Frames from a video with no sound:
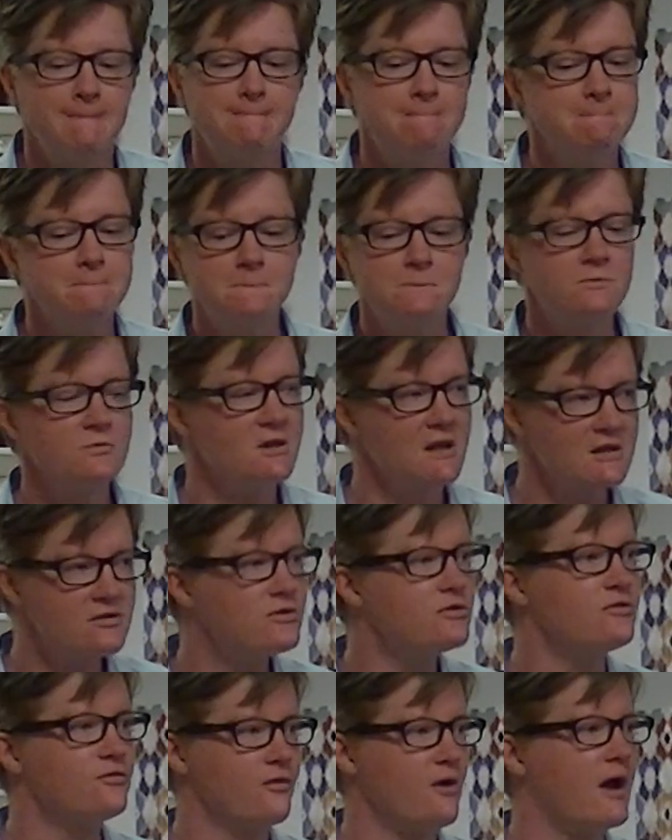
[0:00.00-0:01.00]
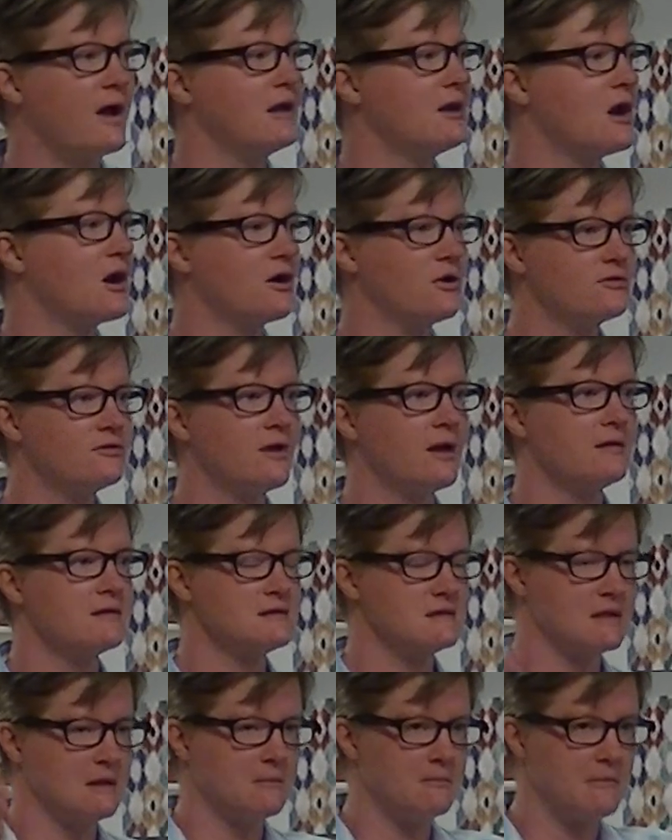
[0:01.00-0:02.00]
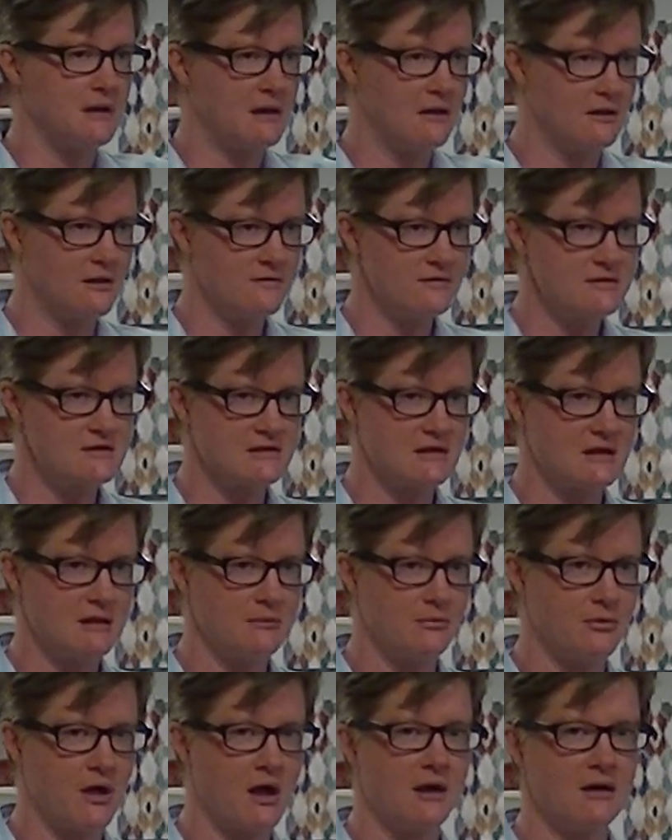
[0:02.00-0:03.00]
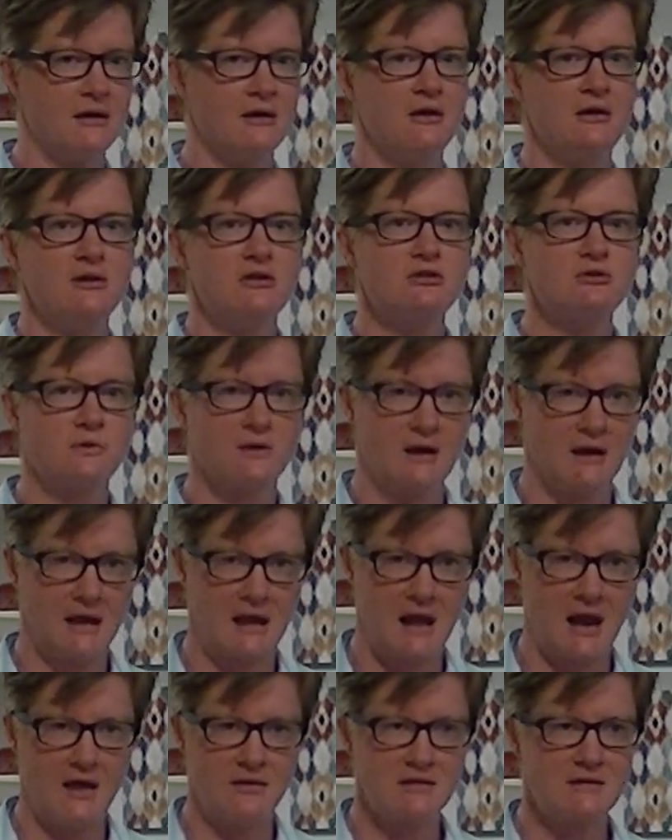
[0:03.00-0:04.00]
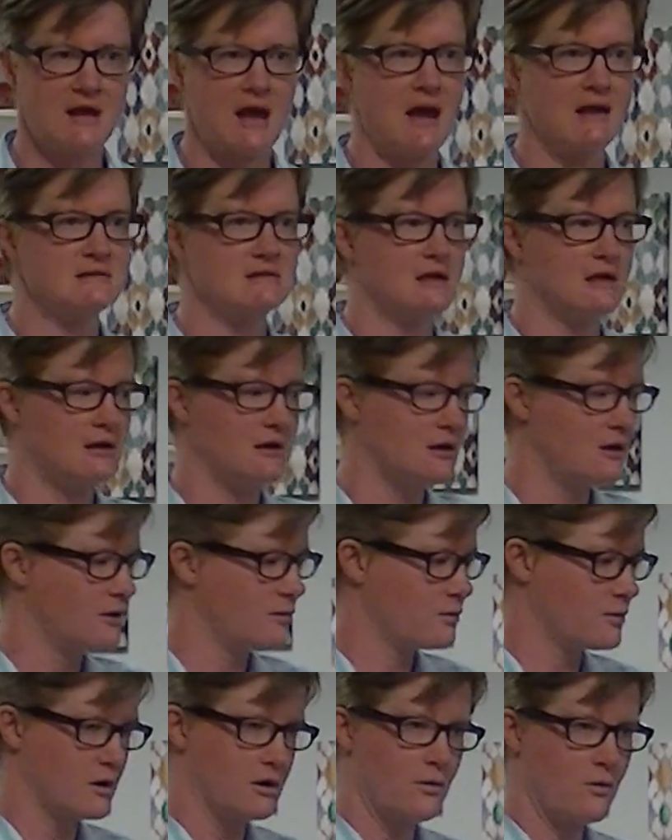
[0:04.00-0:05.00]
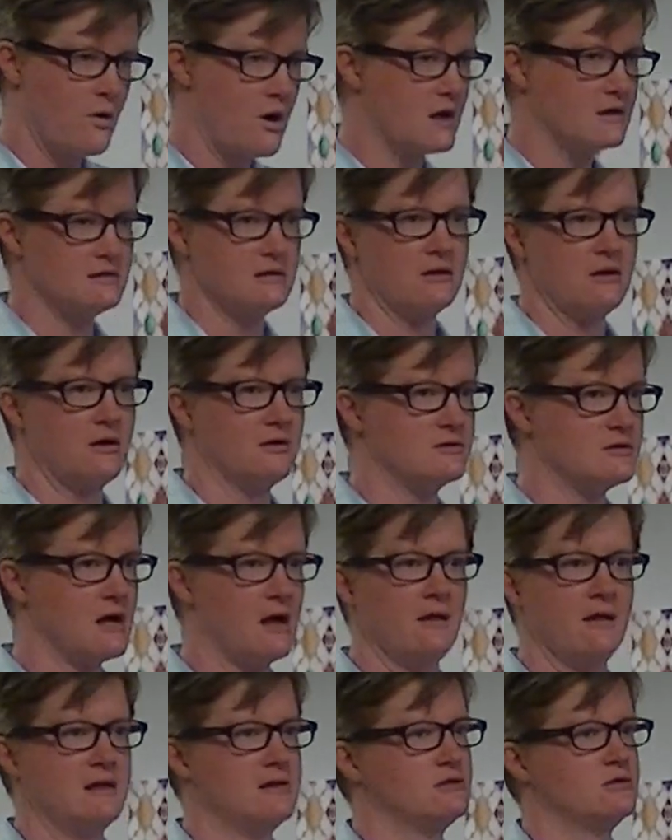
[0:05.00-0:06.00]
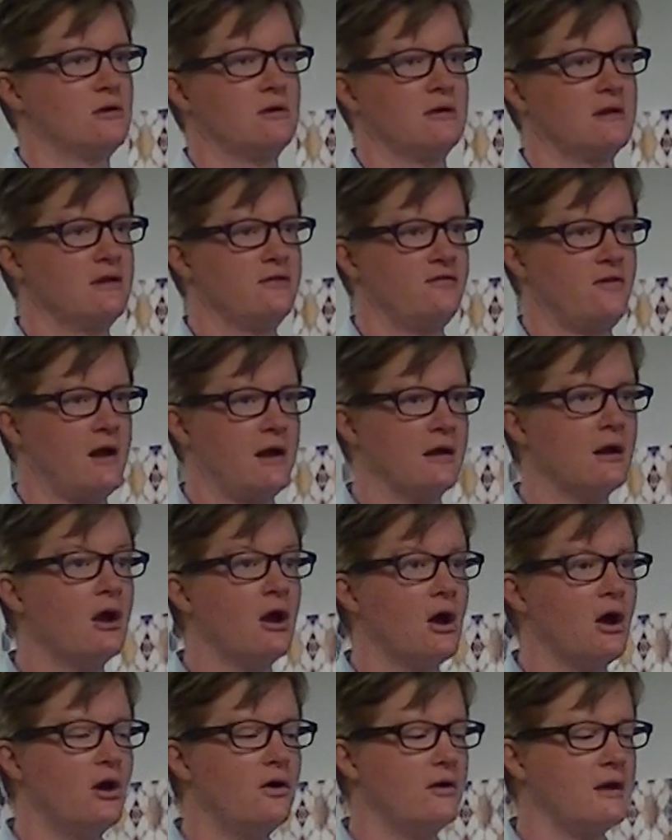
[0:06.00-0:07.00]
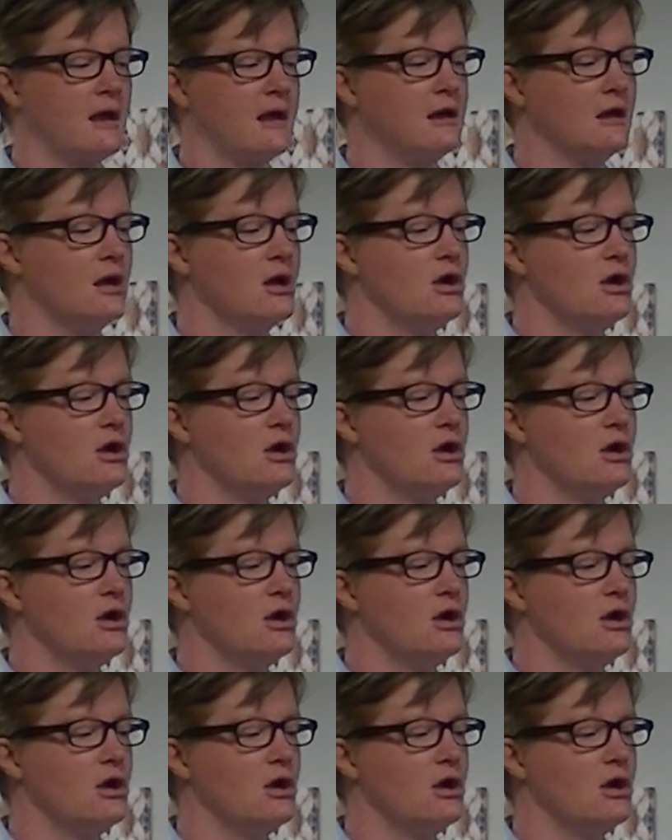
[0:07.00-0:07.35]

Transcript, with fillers: Mm -mm, this is fine. Our hotel is in the middle of a city block, so we're going to get out of the taxi. We're going to walk to the hotel. It's totally fine. Okay.